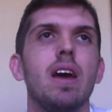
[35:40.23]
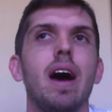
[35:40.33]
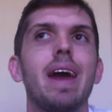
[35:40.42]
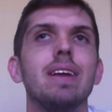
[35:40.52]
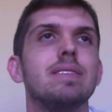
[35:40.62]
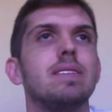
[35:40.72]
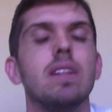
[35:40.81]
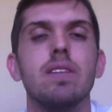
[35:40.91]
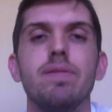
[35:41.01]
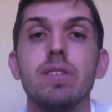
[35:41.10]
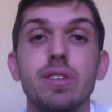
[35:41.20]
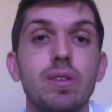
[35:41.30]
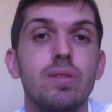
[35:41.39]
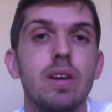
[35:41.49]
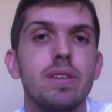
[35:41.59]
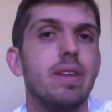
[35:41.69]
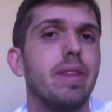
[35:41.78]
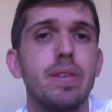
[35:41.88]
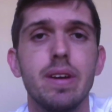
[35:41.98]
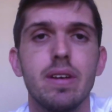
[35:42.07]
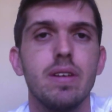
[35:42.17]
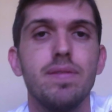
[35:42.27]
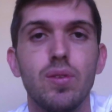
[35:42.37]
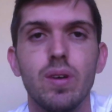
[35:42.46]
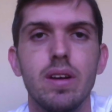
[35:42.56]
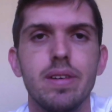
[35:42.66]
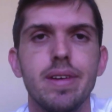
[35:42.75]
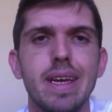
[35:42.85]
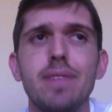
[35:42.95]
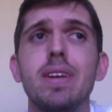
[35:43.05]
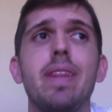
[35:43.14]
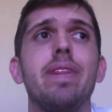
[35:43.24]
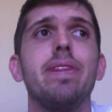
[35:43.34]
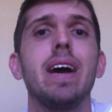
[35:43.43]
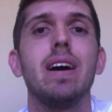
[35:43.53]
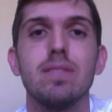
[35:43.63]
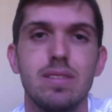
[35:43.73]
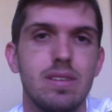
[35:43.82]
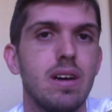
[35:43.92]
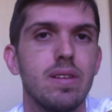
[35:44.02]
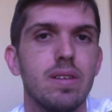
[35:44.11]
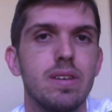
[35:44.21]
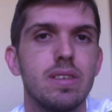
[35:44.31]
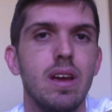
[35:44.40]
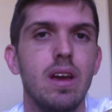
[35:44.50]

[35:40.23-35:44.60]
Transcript: I can sell it for $200, $300, $400, even $1,000